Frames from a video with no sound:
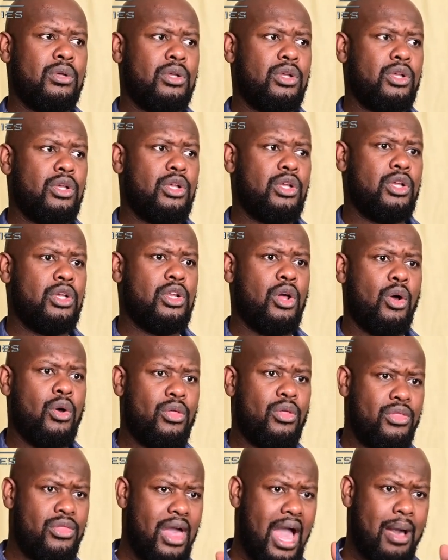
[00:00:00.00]
you know
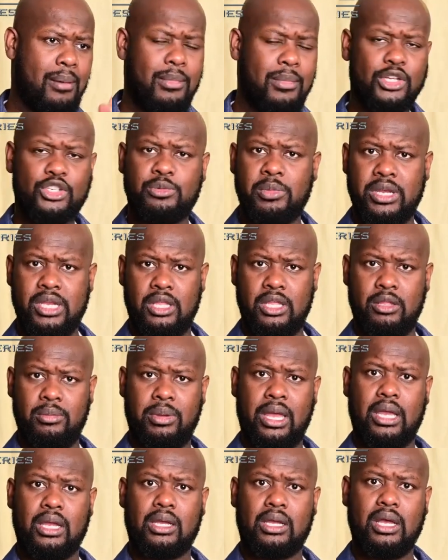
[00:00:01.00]
that much money in the
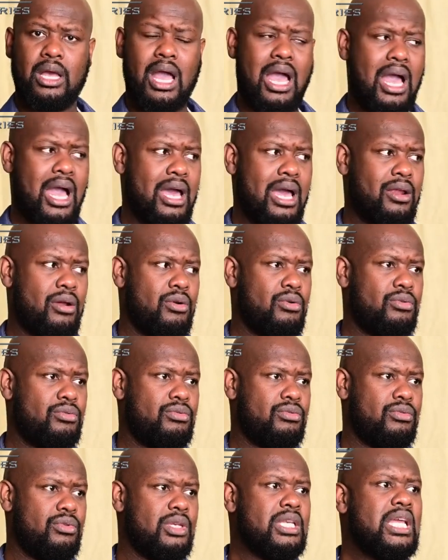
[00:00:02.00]
bank. I, I
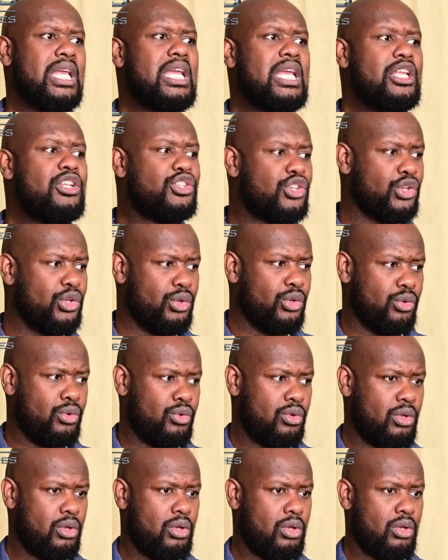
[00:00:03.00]
don't need to
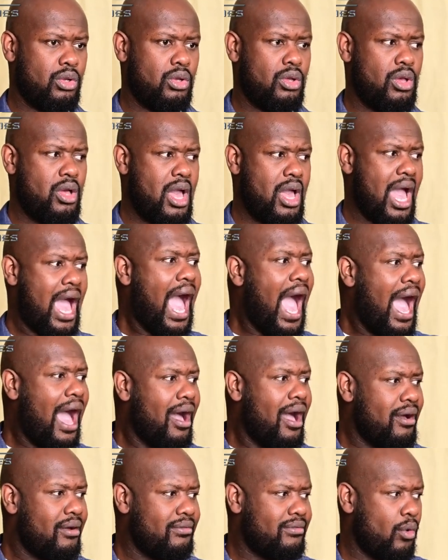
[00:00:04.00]

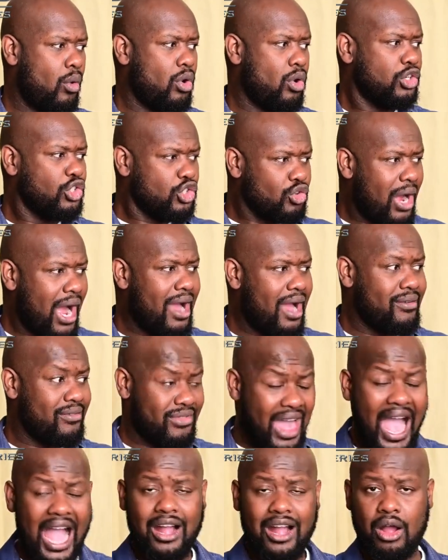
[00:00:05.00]
have or drive
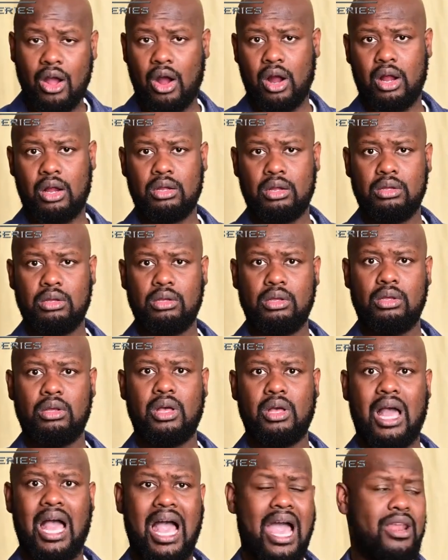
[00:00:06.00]
that car.
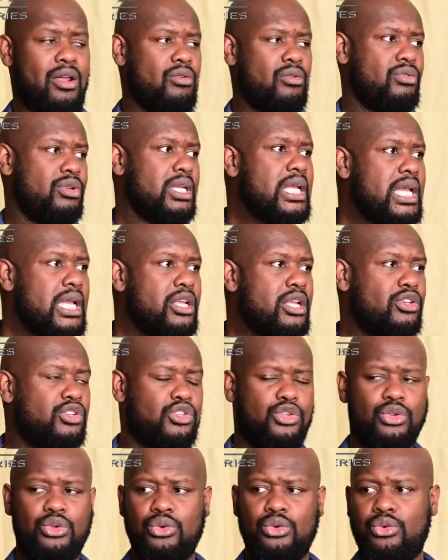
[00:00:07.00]
I, I don't need
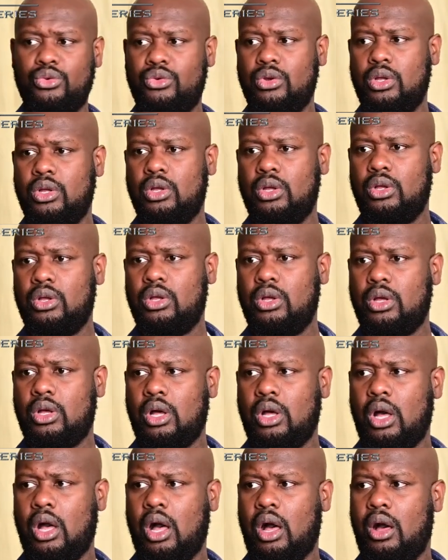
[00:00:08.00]
to
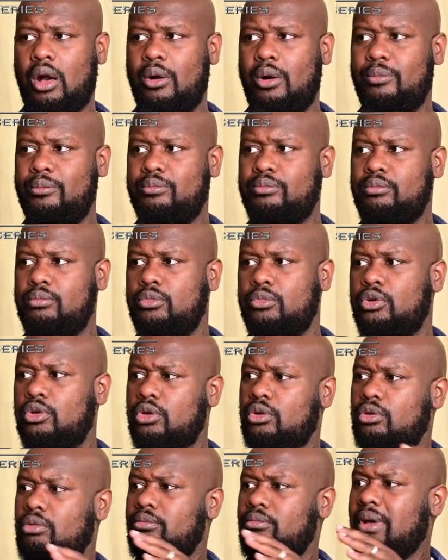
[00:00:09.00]
um,
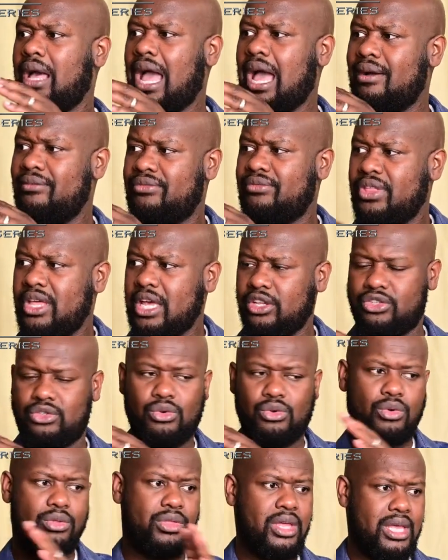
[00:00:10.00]
have this
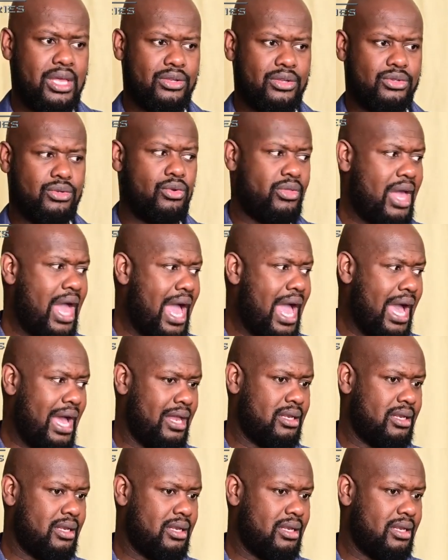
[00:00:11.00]
or this or that.